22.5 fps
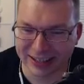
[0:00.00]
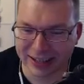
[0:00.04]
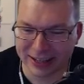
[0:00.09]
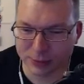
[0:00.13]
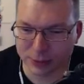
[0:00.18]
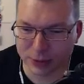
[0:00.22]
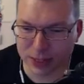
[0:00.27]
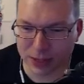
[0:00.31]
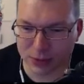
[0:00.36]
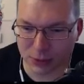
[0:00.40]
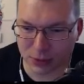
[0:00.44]

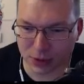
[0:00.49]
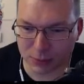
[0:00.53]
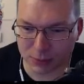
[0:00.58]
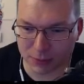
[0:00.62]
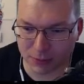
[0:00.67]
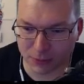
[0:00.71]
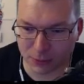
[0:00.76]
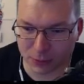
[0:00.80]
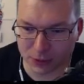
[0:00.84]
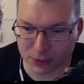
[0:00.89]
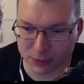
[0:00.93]
much time do I have
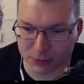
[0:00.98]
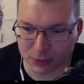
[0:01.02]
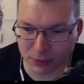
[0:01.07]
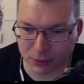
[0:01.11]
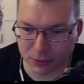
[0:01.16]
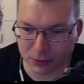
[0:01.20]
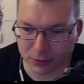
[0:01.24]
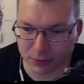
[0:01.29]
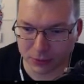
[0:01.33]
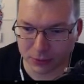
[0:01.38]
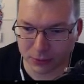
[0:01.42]
before this
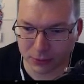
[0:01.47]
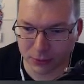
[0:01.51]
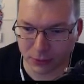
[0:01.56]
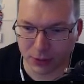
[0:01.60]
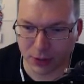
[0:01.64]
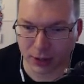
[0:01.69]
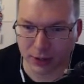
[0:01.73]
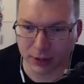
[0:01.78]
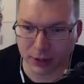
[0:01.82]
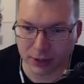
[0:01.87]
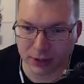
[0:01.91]
burn?
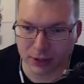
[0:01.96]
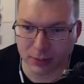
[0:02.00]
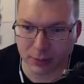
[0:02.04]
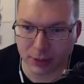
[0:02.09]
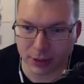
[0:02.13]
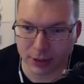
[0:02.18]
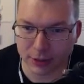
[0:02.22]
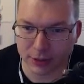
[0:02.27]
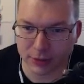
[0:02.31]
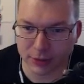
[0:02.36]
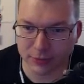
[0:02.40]
Okay, 19
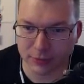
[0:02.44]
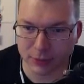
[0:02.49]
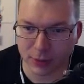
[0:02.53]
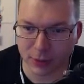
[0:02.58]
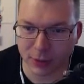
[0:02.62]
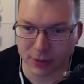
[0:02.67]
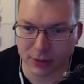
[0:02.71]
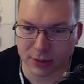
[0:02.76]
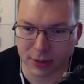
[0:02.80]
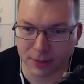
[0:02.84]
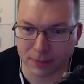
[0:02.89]
minutes. So
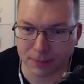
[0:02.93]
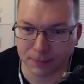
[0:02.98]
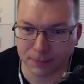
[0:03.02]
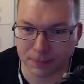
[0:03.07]
we got time.